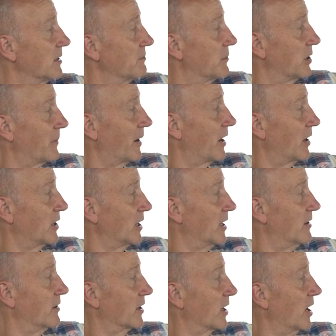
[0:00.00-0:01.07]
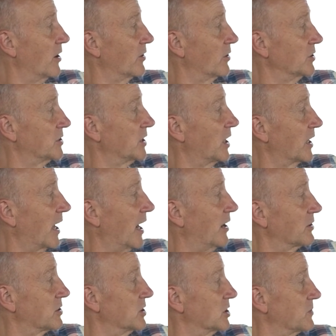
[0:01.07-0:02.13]
but about a year ago got dug
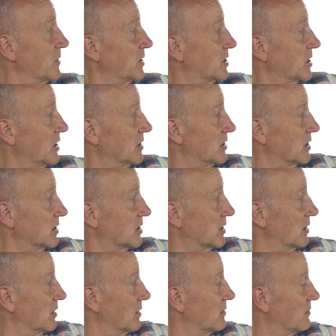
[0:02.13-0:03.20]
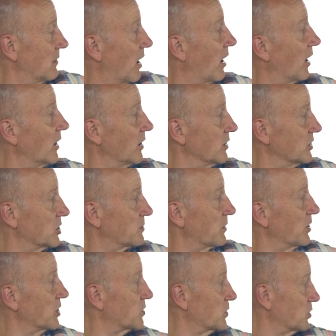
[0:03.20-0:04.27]
out and has been turned into islands.
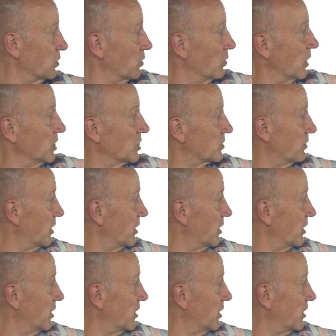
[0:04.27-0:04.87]
But this was all once